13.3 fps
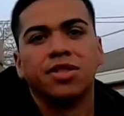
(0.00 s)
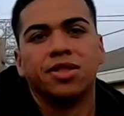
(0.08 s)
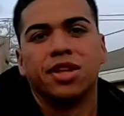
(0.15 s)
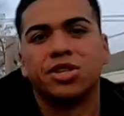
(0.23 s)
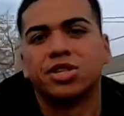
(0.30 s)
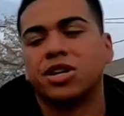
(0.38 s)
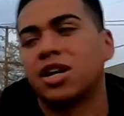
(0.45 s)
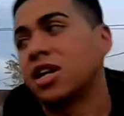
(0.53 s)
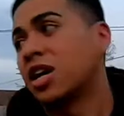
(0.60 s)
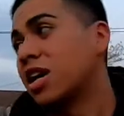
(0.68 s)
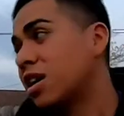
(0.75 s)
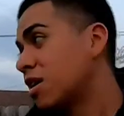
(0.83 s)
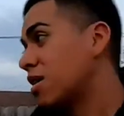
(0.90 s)
that's all I
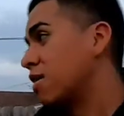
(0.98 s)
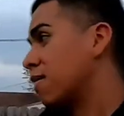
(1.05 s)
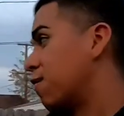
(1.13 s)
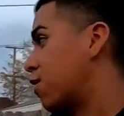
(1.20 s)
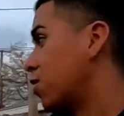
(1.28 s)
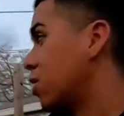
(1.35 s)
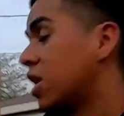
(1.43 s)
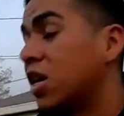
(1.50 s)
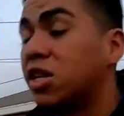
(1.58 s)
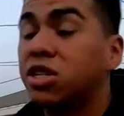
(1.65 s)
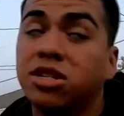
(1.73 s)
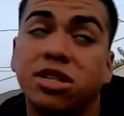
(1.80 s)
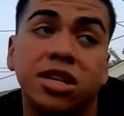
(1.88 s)
got for you
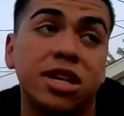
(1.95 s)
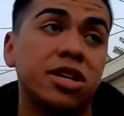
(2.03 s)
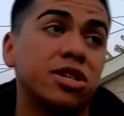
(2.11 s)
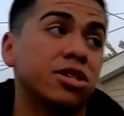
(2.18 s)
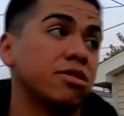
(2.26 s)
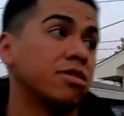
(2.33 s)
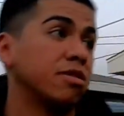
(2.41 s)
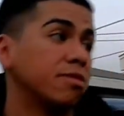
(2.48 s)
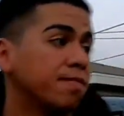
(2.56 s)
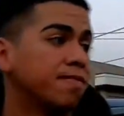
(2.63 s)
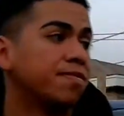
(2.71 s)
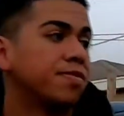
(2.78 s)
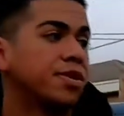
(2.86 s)
guys today. So
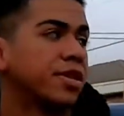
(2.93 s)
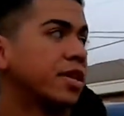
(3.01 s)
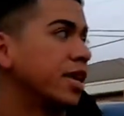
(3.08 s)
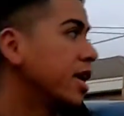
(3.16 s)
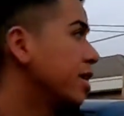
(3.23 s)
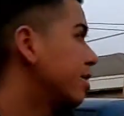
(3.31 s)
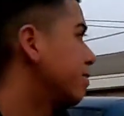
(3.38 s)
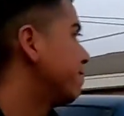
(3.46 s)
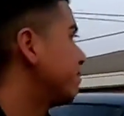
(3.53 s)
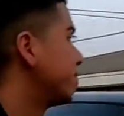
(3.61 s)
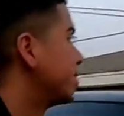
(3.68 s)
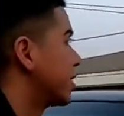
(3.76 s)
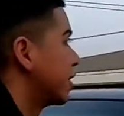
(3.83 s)
yeah,
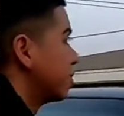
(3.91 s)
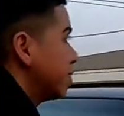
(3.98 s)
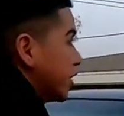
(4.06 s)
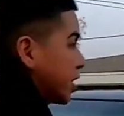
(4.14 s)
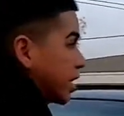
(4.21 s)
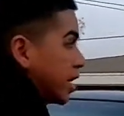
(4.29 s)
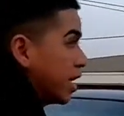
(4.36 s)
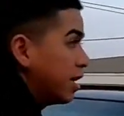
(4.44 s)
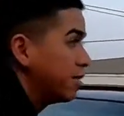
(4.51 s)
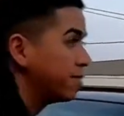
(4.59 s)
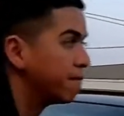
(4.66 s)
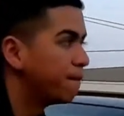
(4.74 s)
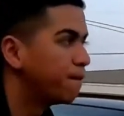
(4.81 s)
come check it
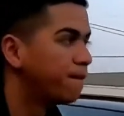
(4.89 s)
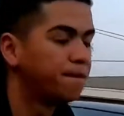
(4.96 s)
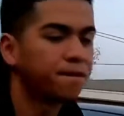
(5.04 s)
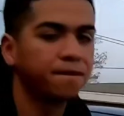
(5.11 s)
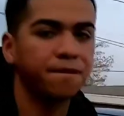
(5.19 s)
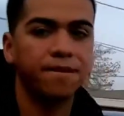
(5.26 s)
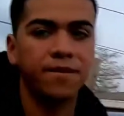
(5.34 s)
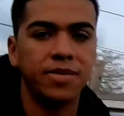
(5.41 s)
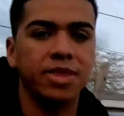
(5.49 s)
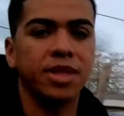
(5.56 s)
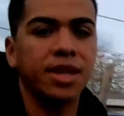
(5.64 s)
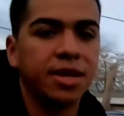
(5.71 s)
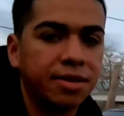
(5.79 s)
out.
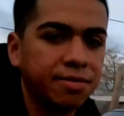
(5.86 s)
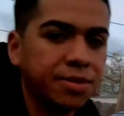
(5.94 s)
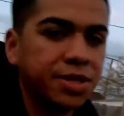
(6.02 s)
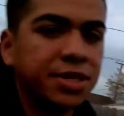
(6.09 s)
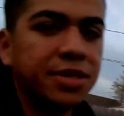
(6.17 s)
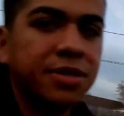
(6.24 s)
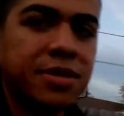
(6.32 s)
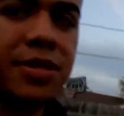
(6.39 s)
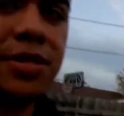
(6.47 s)
See?